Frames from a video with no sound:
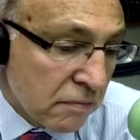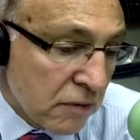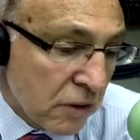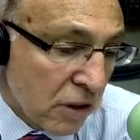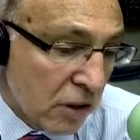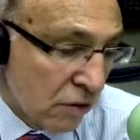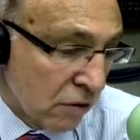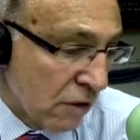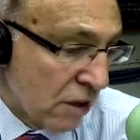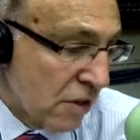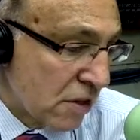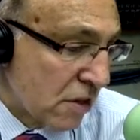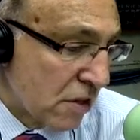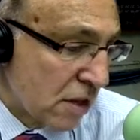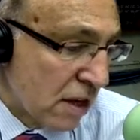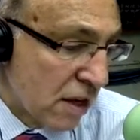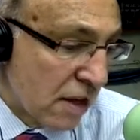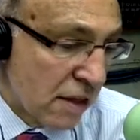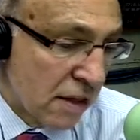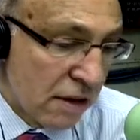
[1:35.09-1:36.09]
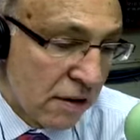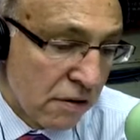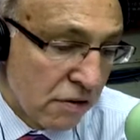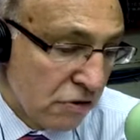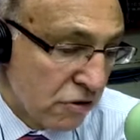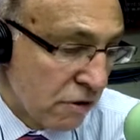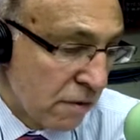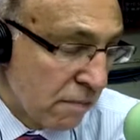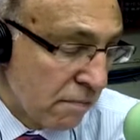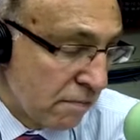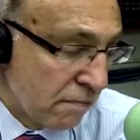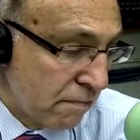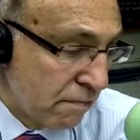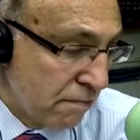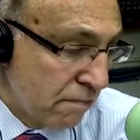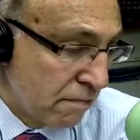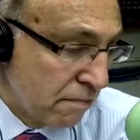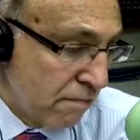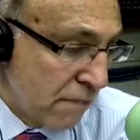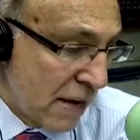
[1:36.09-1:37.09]
let's say there's a
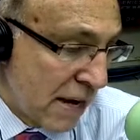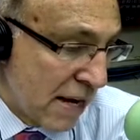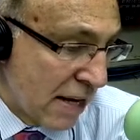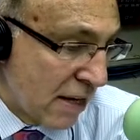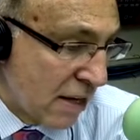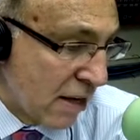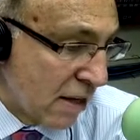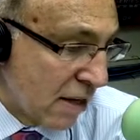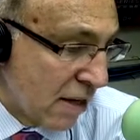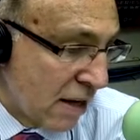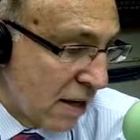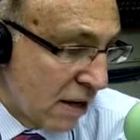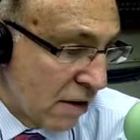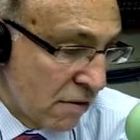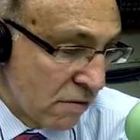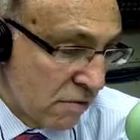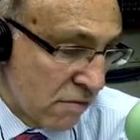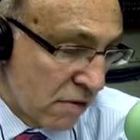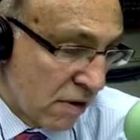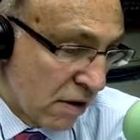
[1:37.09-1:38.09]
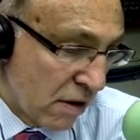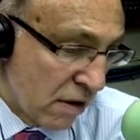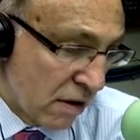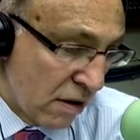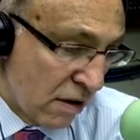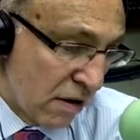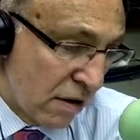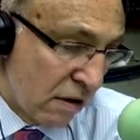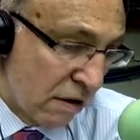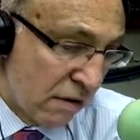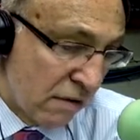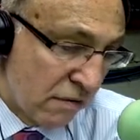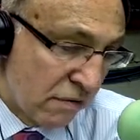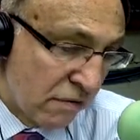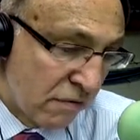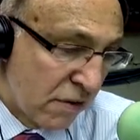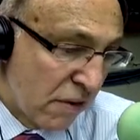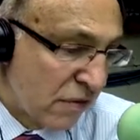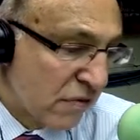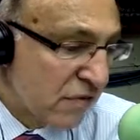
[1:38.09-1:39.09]
bank account of
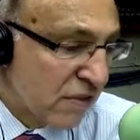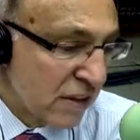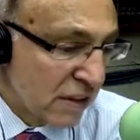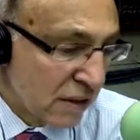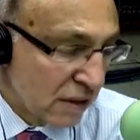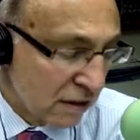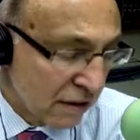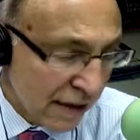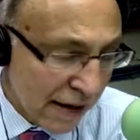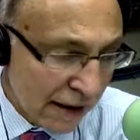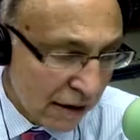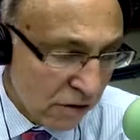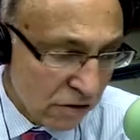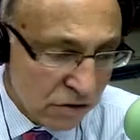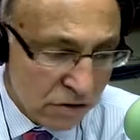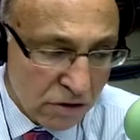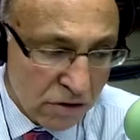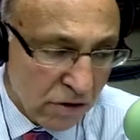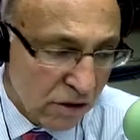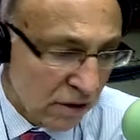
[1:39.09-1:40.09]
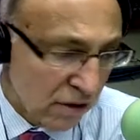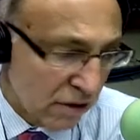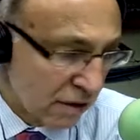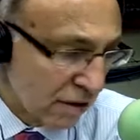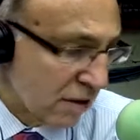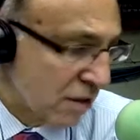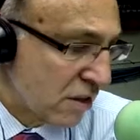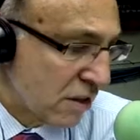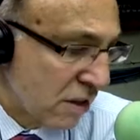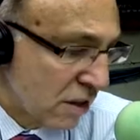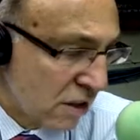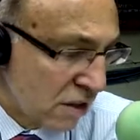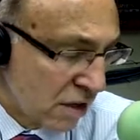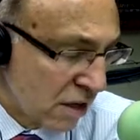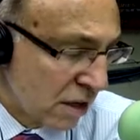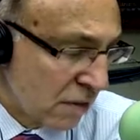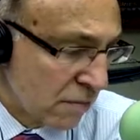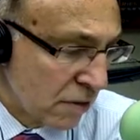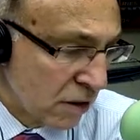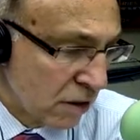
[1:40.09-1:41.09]
$15,000 in the deceased
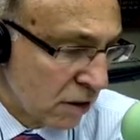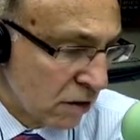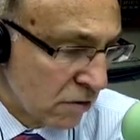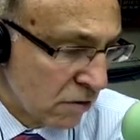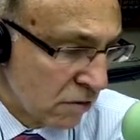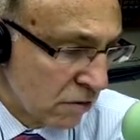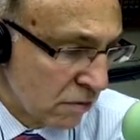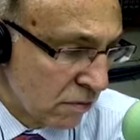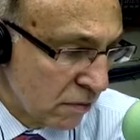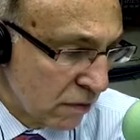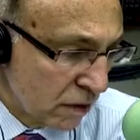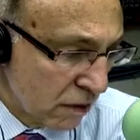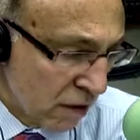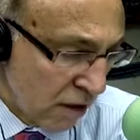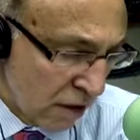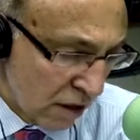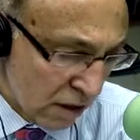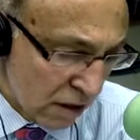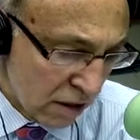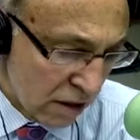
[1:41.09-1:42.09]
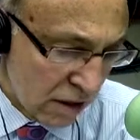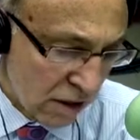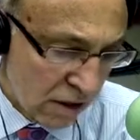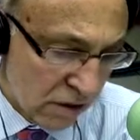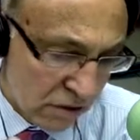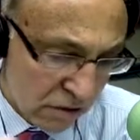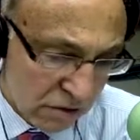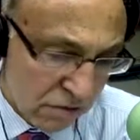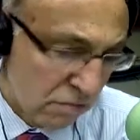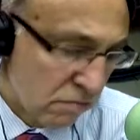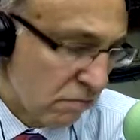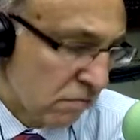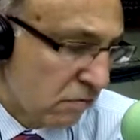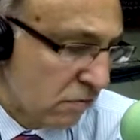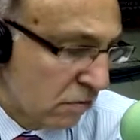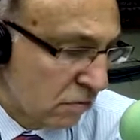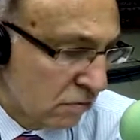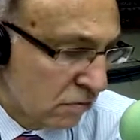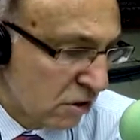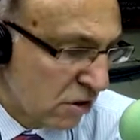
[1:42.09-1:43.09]
name alone, and there's
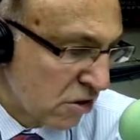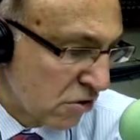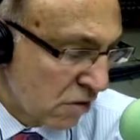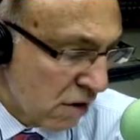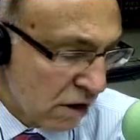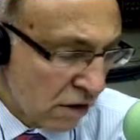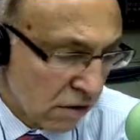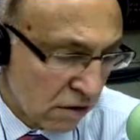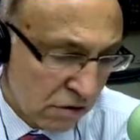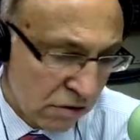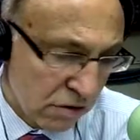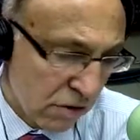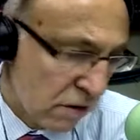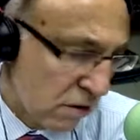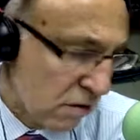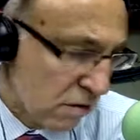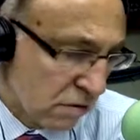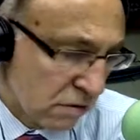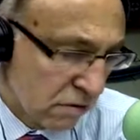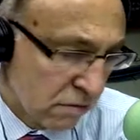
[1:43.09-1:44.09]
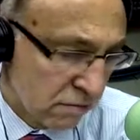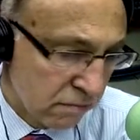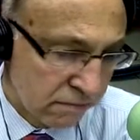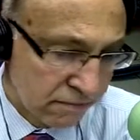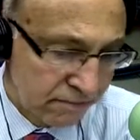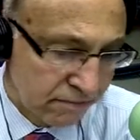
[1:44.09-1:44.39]
creditors, there's